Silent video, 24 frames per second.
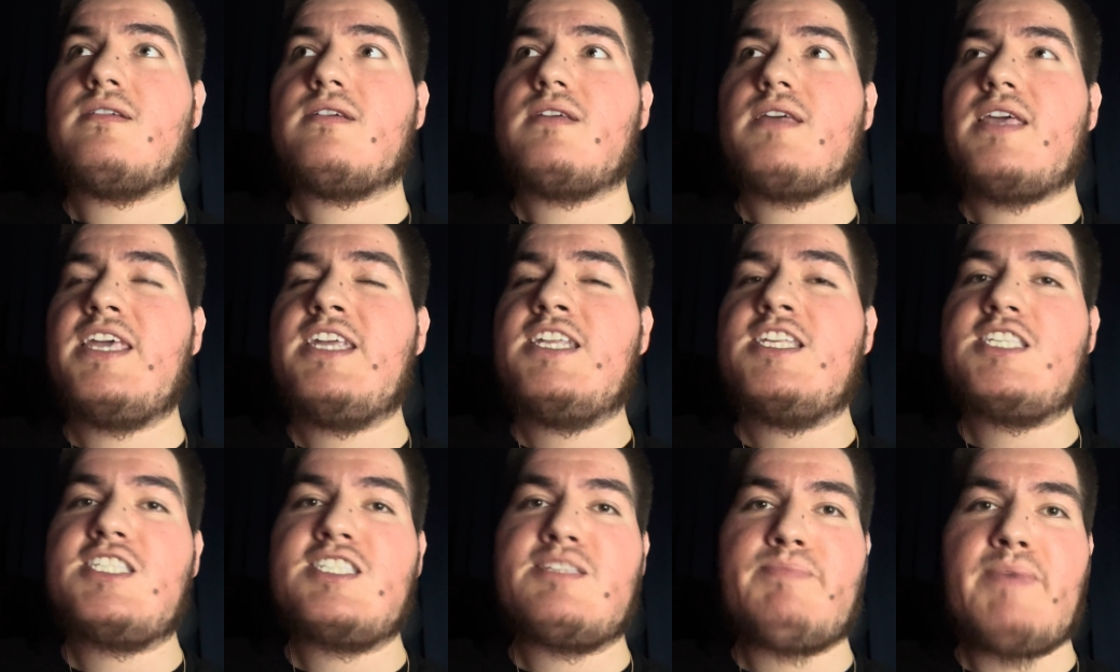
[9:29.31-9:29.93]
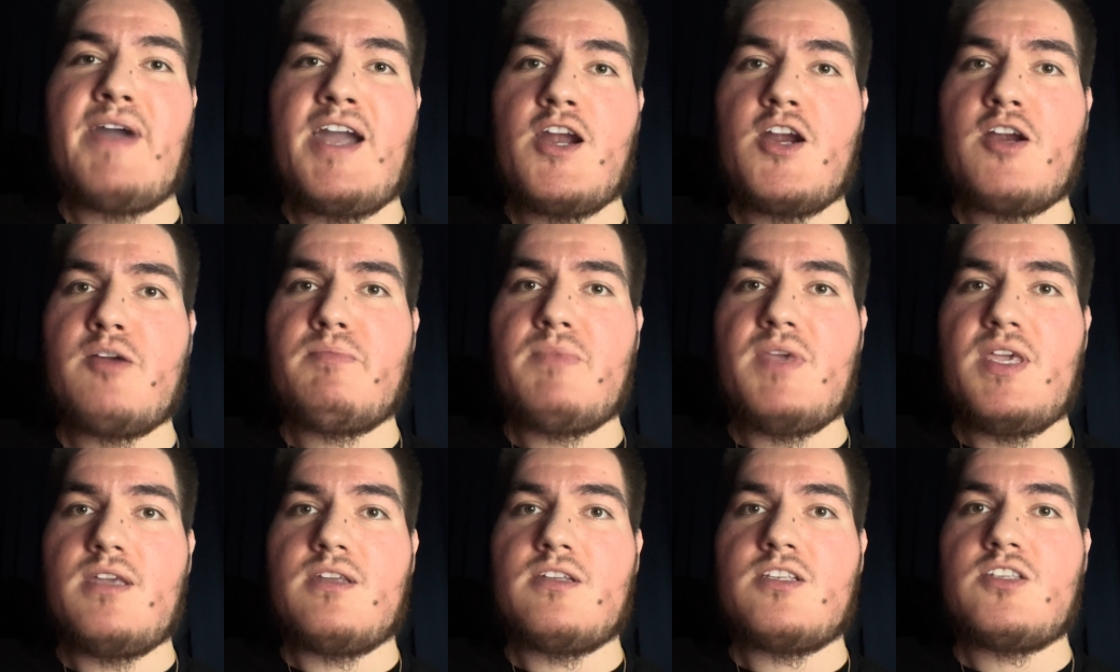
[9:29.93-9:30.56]
inspire
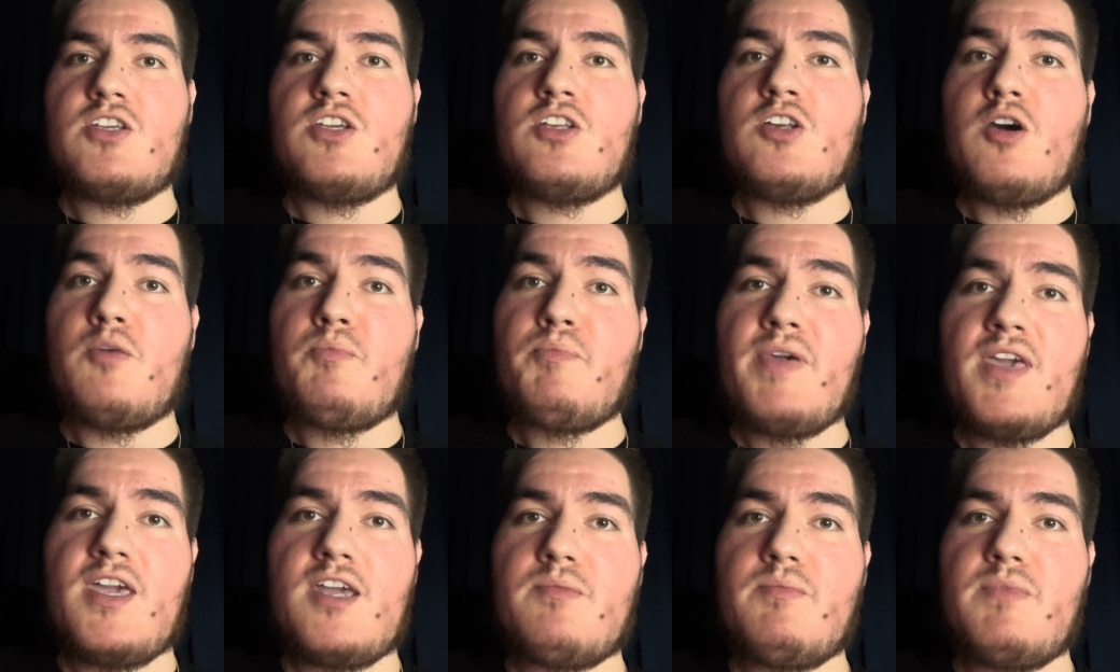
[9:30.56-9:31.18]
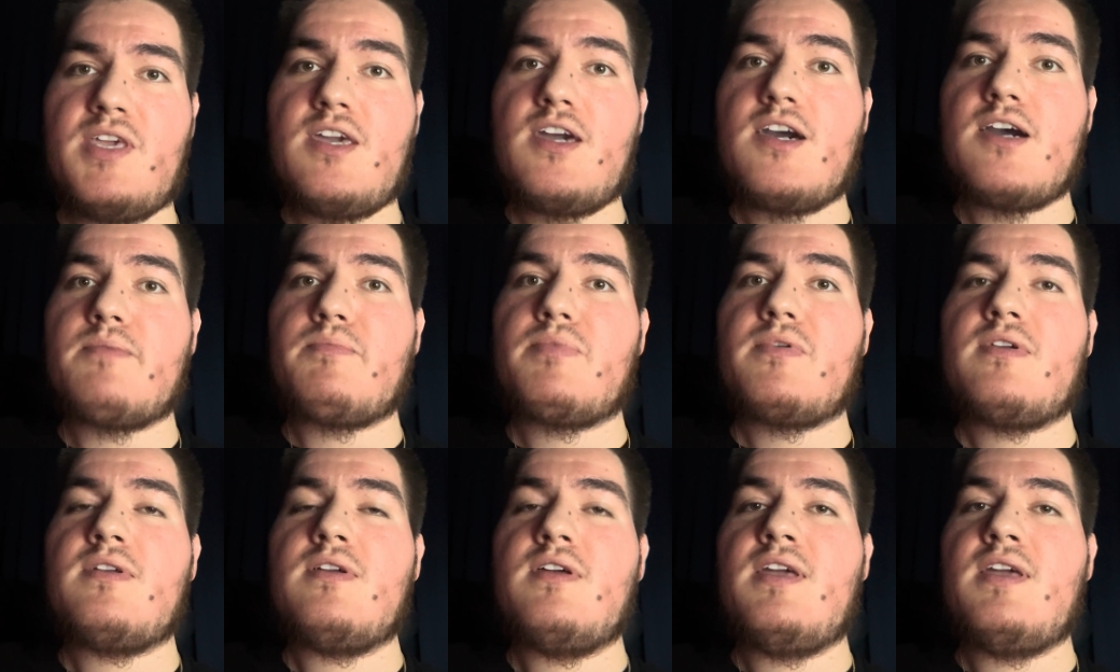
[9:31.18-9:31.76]
me, pick me up.